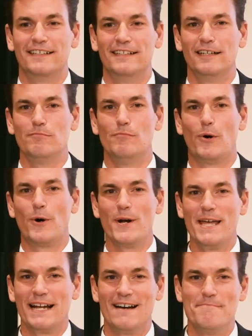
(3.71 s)
Good
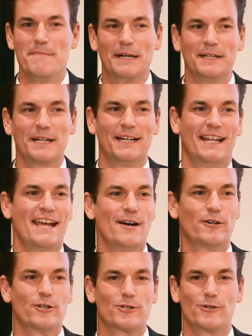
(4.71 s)
morning, American
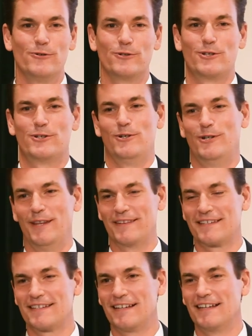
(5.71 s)
Heritage School
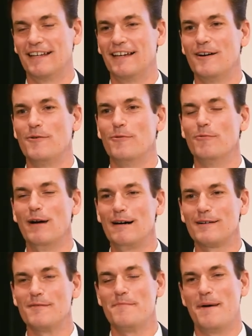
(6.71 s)
students.
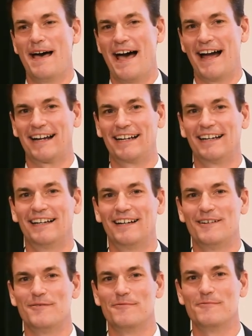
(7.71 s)
Welcome back.
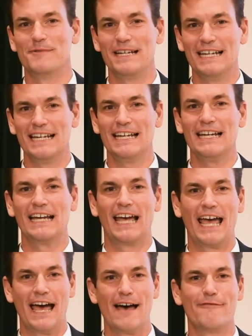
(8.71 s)
We
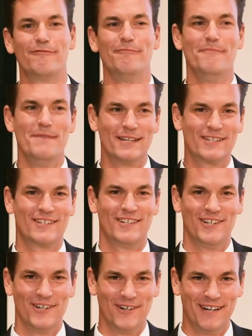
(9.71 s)
have missed
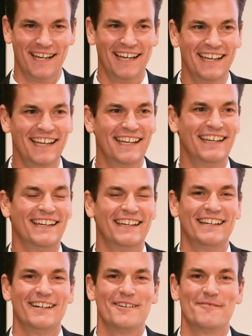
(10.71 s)
you.
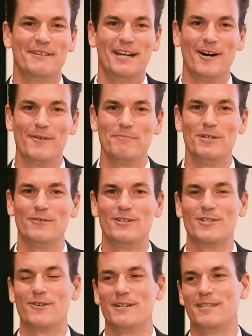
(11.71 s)
We hope you
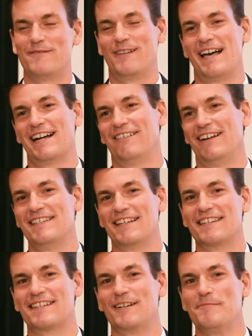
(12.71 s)
enjoyed the flag
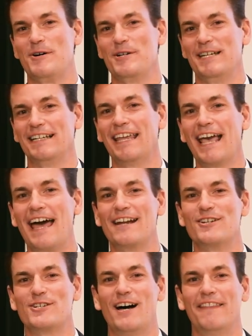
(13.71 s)
raising ceremony and
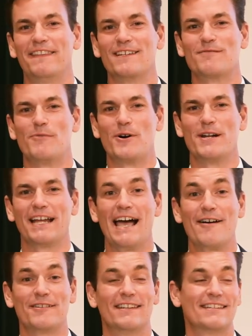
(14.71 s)
cannon shot this morning
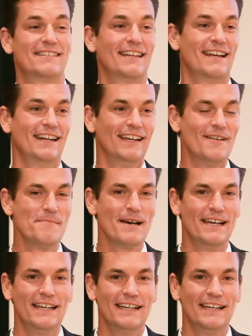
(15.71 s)
out in the stadium.